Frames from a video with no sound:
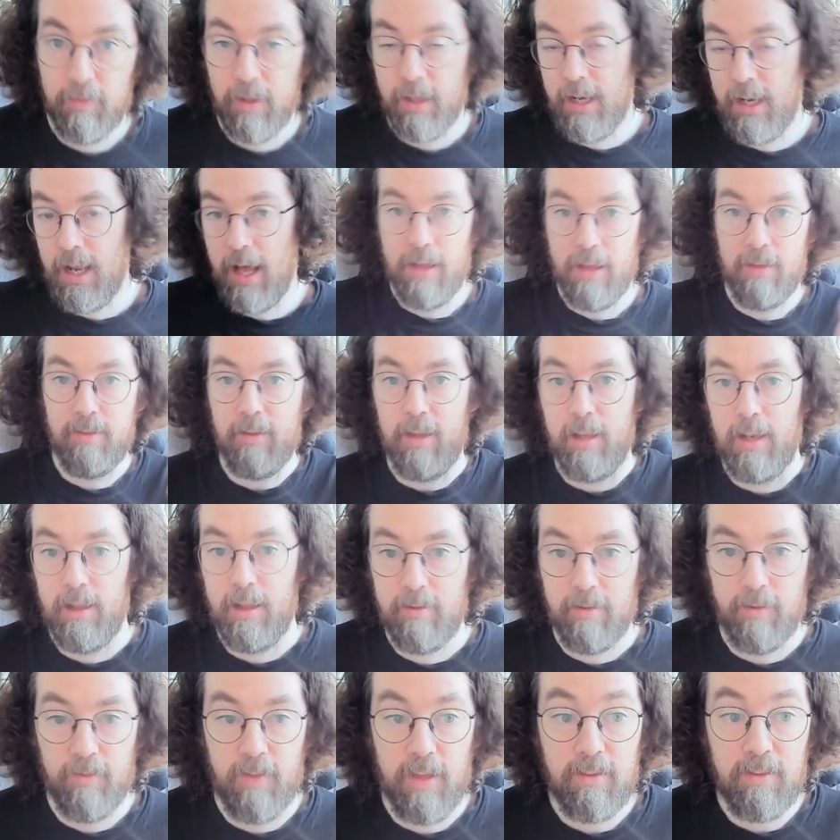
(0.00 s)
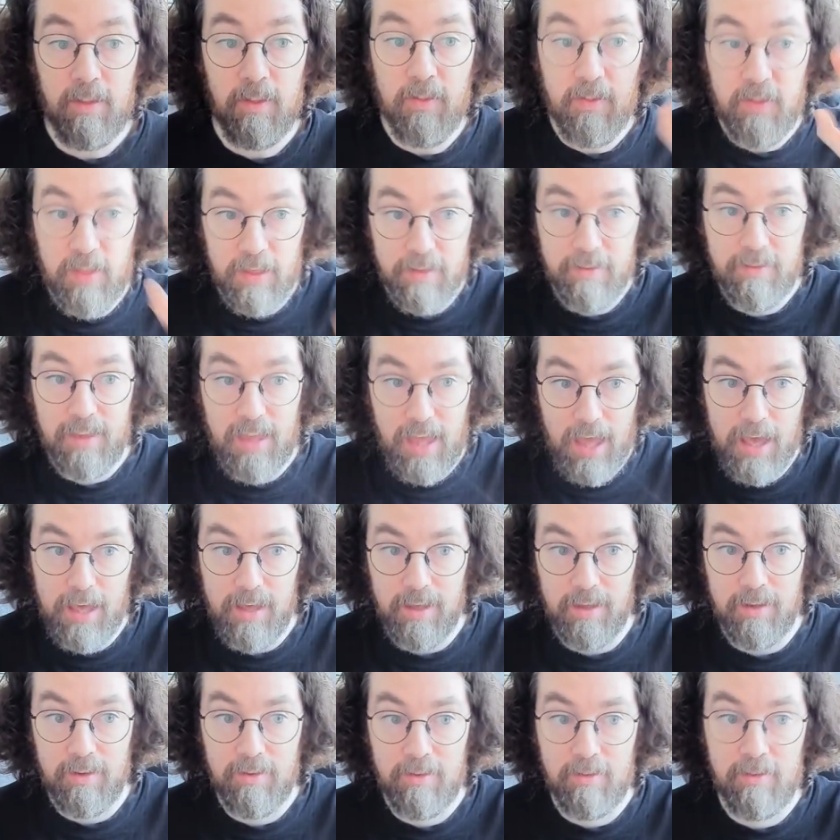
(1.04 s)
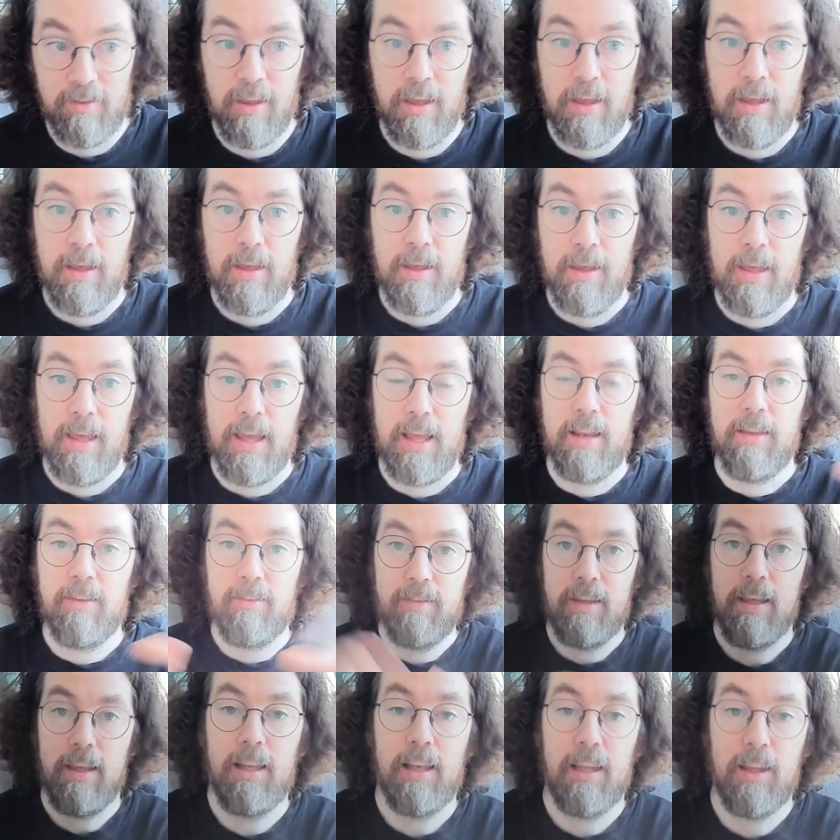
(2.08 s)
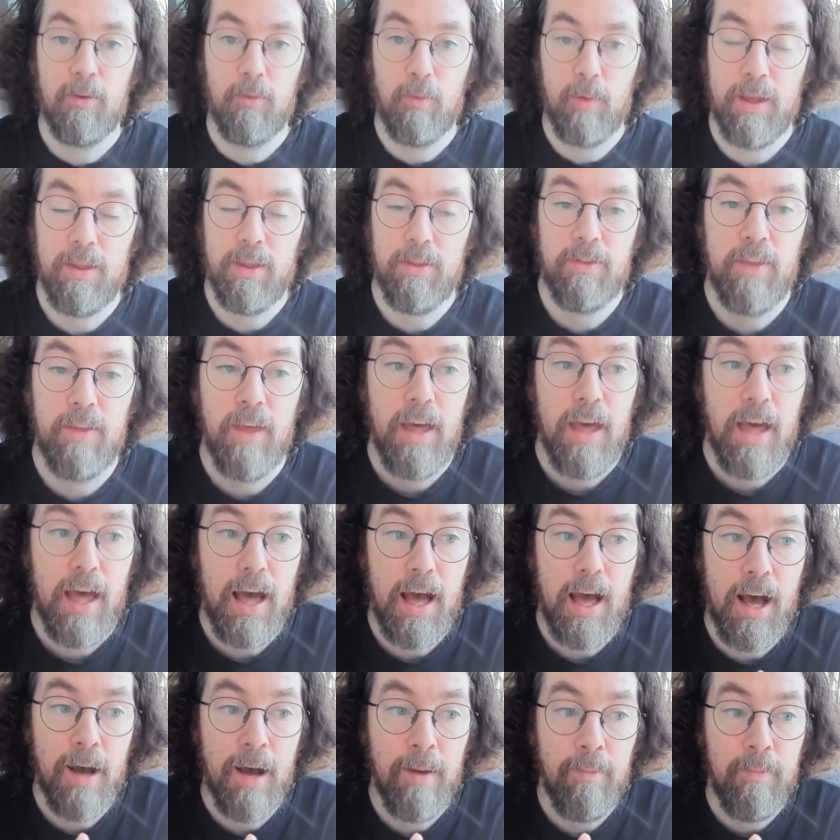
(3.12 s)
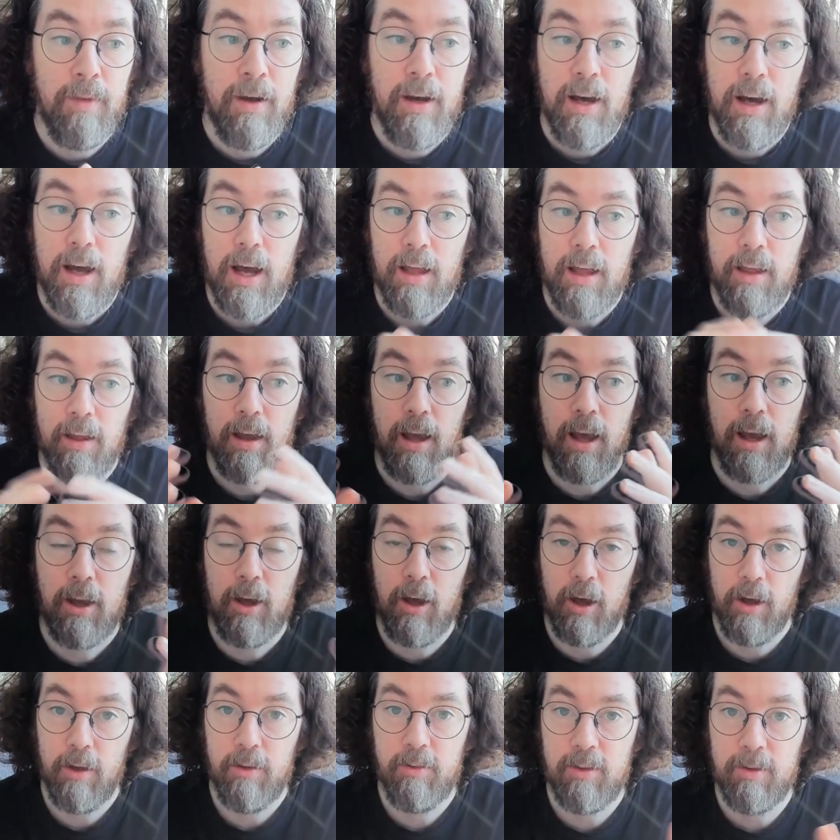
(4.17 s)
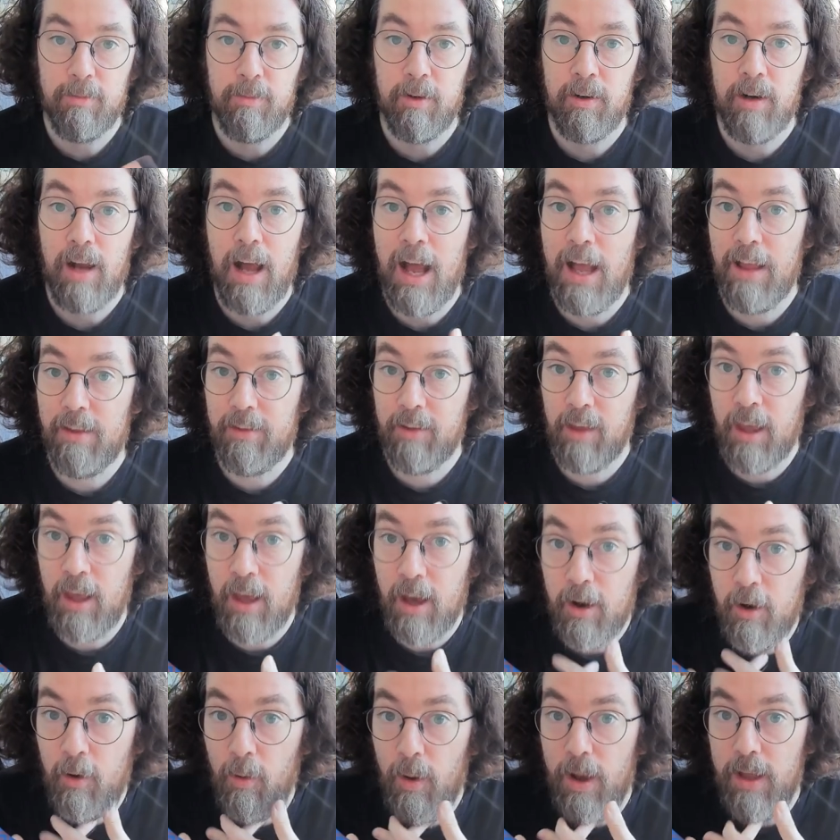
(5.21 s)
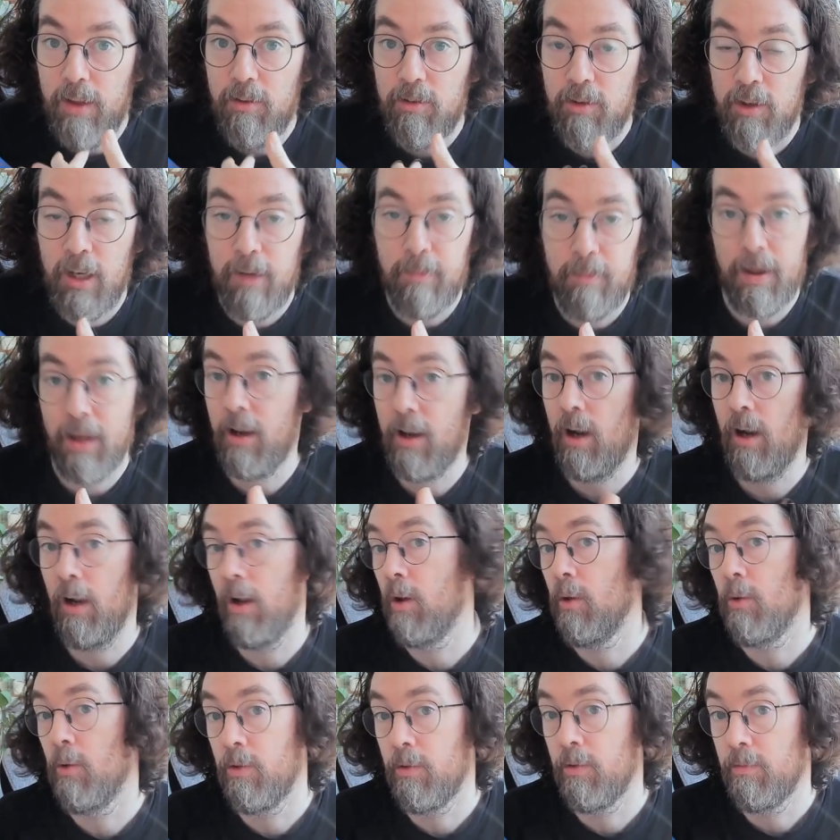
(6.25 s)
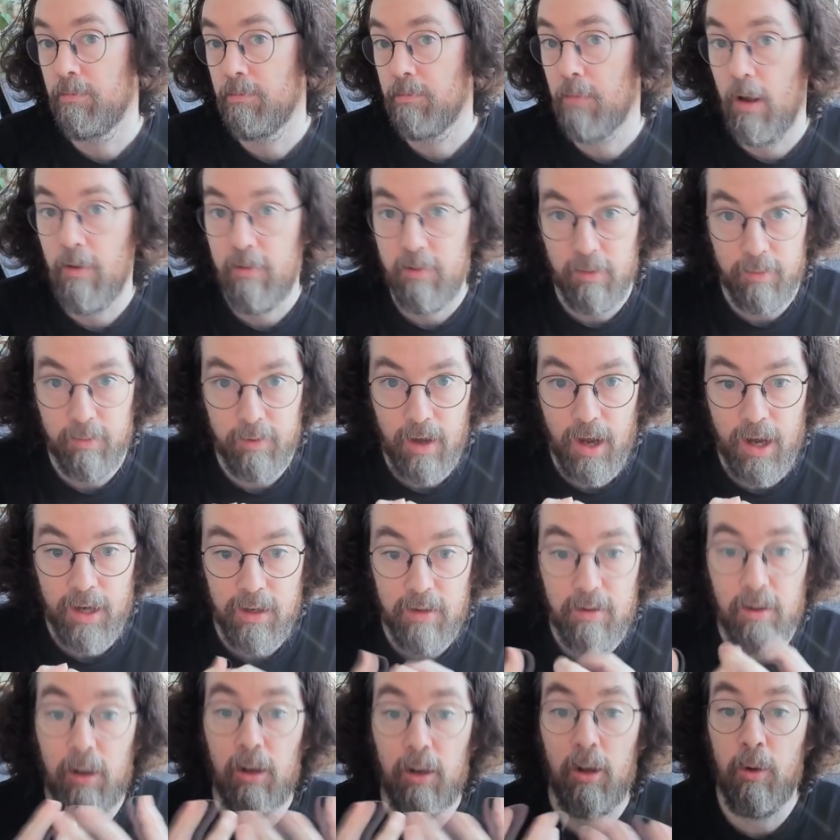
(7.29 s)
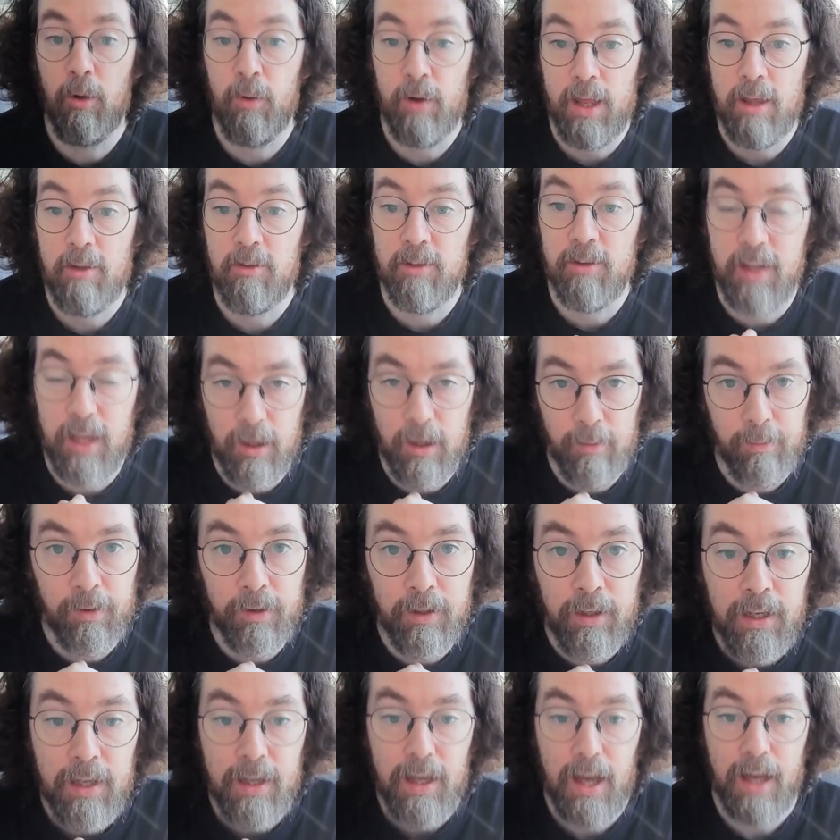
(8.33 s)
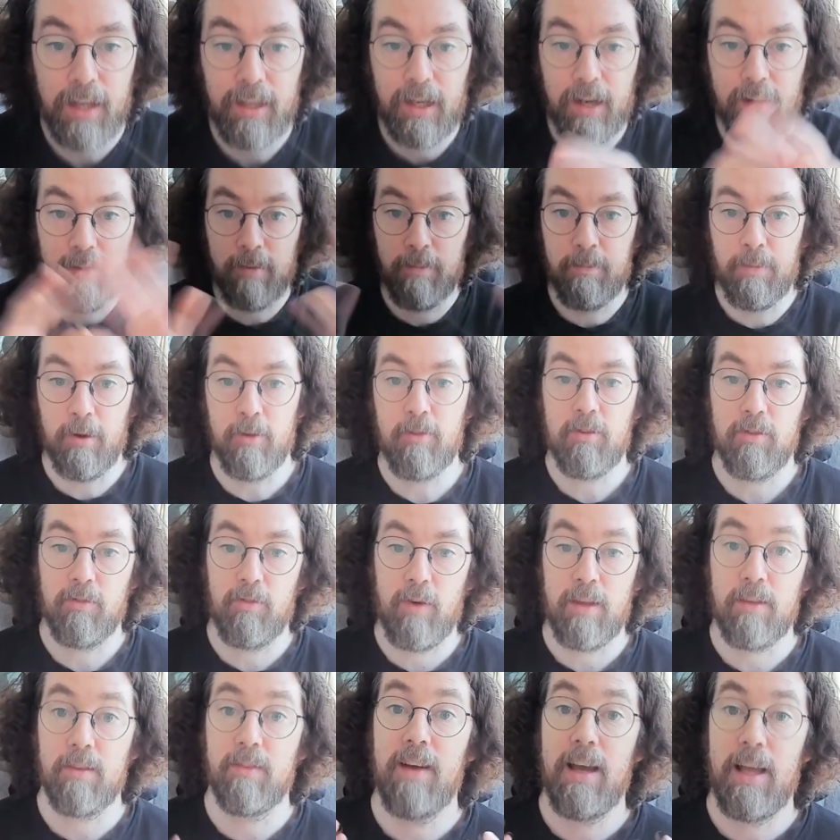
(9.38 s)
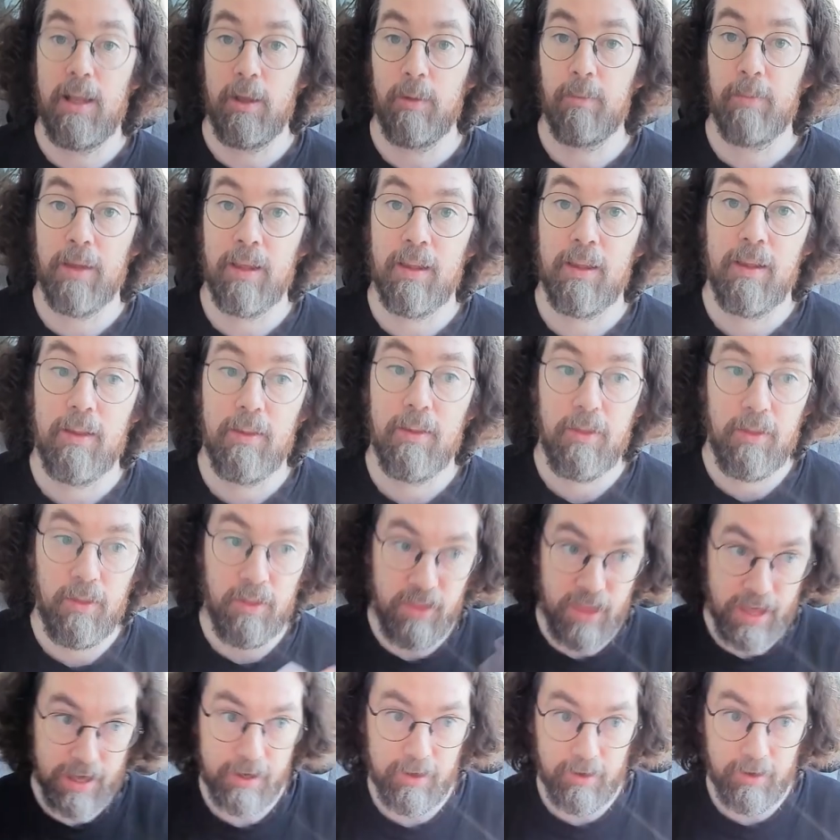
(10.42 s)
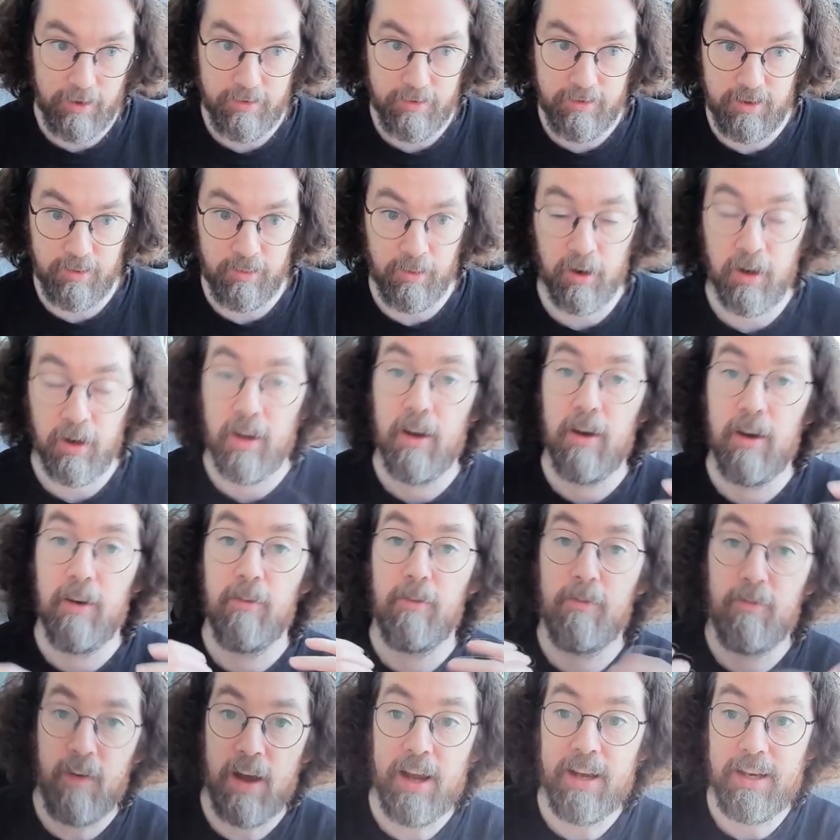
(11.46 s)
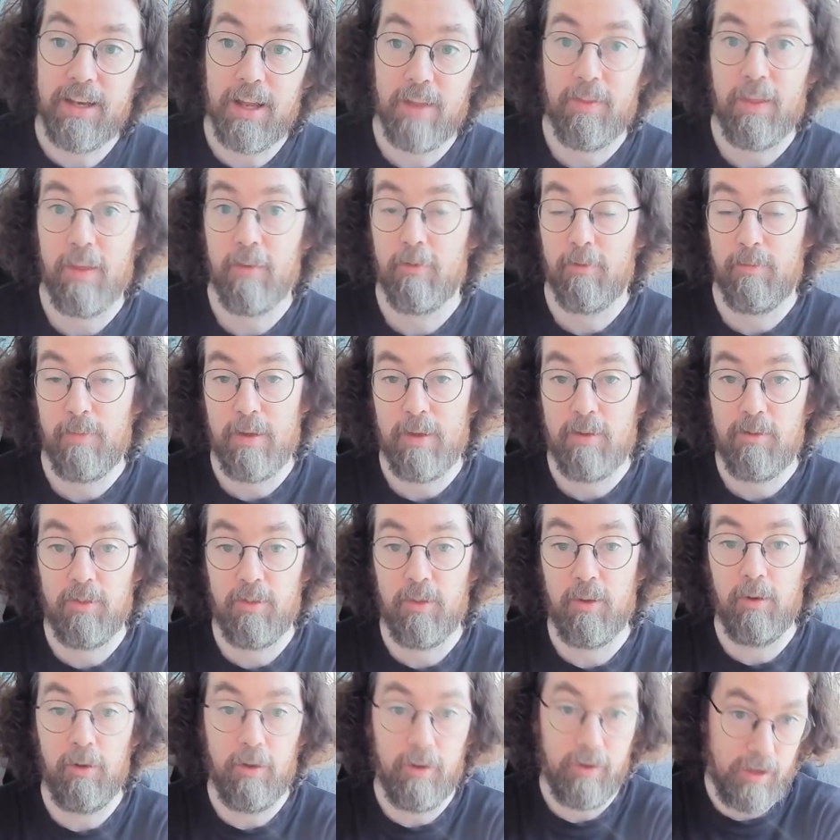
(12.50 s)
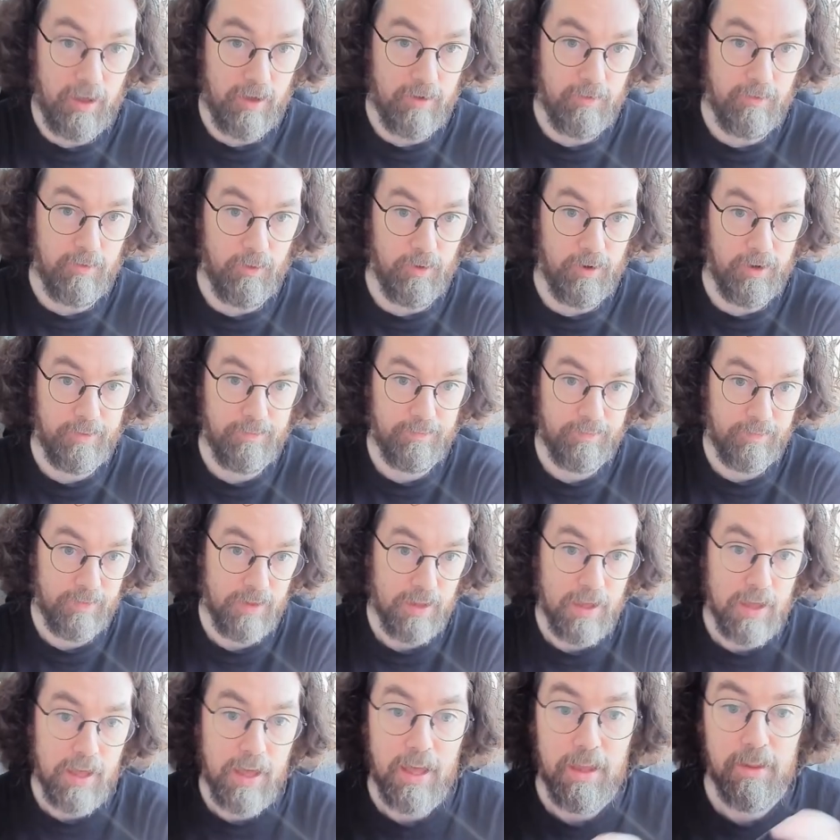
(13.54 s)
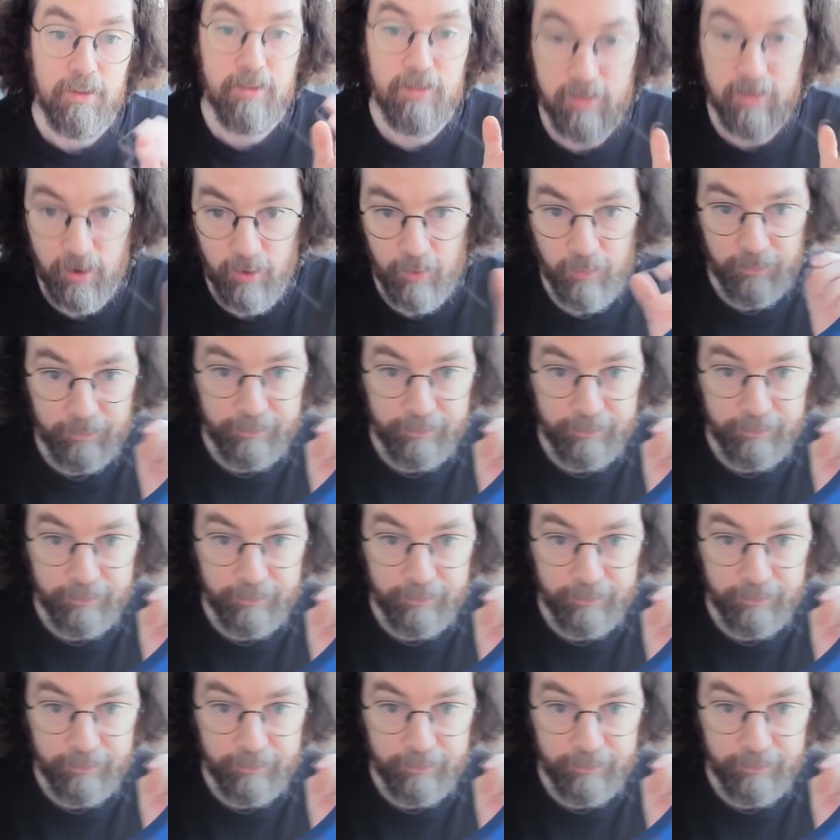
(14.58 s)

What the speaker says: It has a list of things. In this case, it is dealing with a customer asking a question about a loan of some kind. It's a loan agent helper, and it has a bunch of ways of helping that customer find out the information they're looking for. So